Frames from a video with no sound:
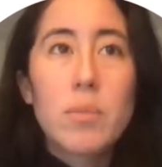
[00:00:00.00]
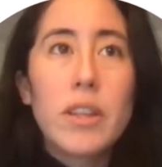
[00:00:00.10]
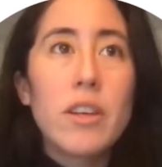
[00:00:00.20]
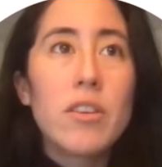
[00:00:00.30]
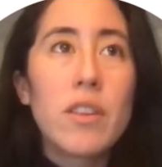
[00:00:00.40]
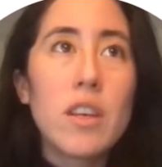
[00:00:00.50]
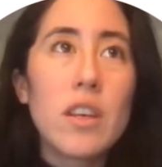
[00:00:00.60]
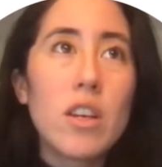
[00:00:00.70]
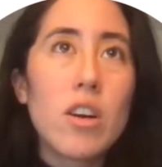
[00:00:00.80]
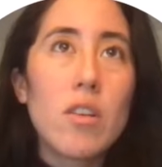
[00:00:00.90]
But they're
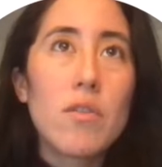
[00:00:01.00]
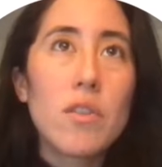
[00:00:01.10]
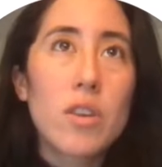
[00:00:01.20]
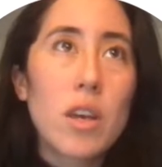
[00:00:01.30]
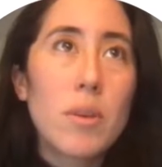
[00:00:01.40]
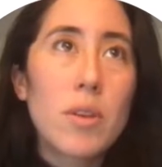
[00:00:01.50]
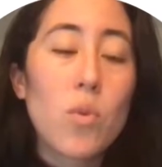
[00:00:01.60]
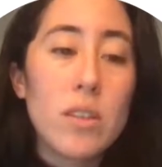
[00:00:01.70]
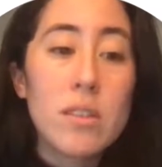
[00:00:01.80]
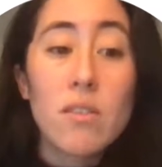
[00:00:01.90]
thinking of, okay, but
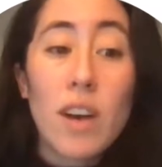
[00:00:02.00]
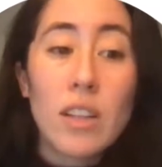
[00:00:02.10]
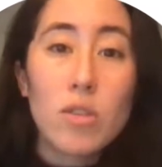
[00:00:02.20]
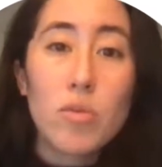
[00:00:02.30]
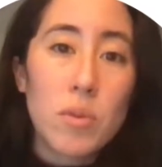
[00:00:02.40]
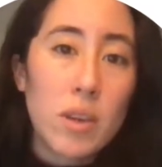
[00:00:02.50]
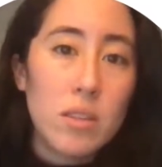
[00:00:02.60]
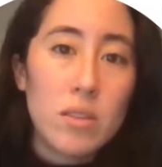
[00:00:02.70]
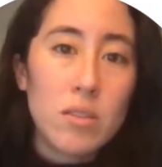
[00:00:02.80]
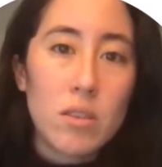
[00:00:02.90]
what is the value of providing
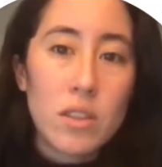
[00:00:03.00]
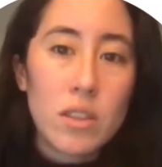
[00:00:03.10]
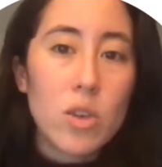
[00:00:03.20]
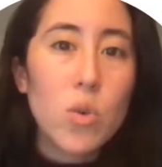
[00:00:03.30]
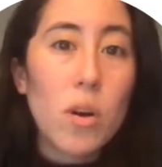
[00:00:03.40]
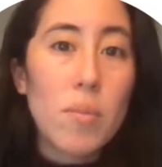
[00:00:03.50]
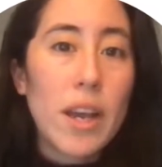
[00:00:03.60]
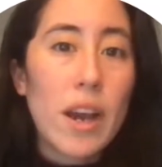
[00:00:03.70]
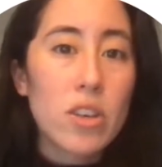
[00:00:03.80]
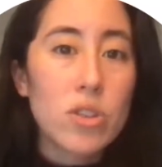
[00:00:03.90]
this service? Like, who am I
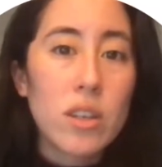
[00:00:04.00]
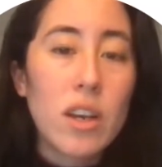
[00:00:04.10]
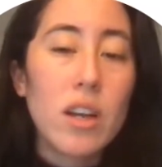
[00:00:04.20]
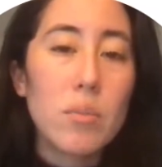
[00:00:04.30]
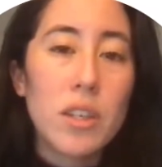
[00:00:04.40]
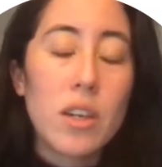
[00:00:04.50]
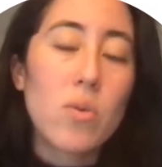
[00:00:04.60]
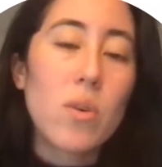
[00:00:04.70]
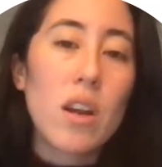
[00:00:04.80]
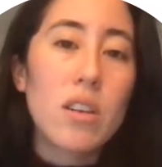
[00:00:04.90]
actually helping, and
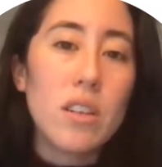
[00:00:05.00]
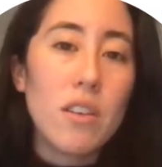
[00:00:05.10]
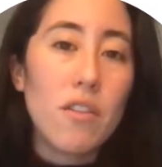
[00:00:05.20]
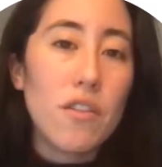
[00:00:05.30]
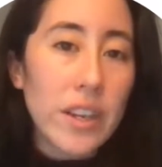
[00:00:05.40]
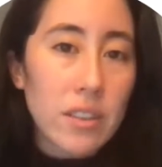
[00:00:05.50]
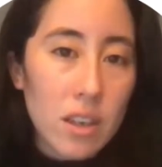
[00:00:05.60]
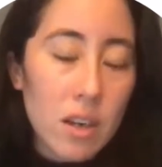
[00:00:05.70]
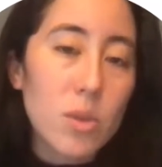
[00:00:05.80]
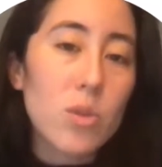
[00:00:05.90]
what are the effects
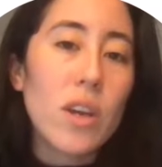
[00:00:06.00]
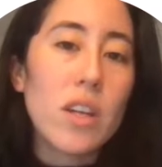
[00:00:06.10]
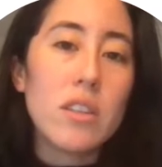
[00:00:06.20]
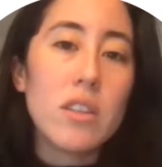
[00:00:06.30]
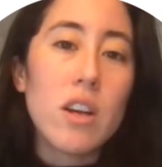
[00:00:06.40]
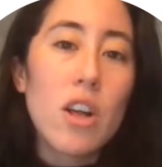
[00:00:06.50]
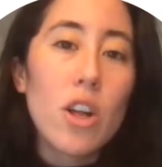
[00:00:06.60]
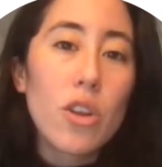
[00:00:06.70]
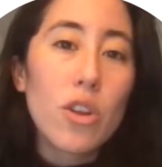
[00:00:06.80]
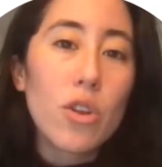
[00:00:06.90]
that I'm creating
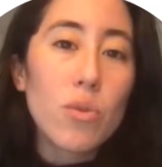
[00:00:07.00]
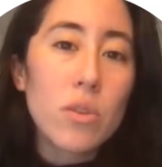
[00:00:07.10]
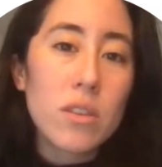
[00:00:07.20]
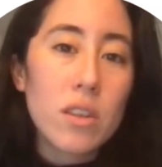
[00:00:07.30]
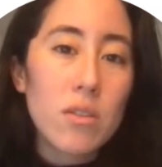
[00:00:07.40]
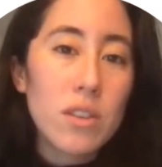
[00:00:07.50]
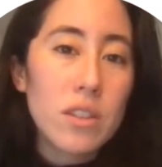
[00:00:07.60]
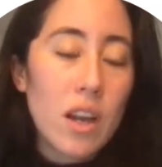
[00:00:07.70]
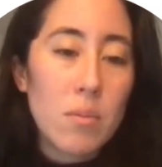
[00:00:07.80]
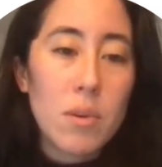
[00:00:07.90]
through the service
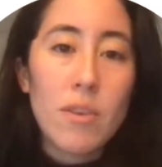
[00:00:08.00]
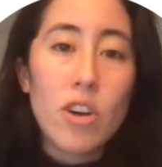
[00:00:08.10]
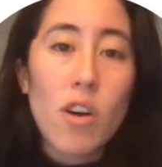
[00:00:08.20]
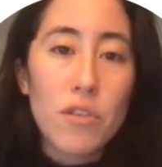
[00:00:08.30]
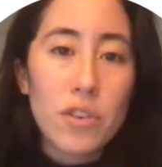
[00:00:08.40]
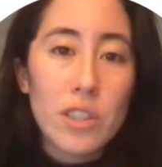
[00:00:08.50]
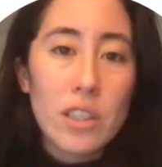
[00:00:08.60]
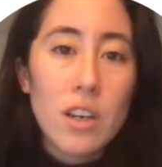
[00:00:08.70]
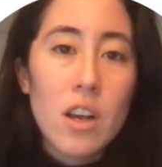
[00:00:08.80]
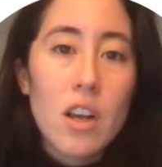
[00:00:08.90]
that I'm even
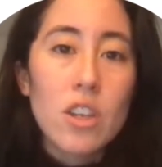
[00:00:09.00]
offering?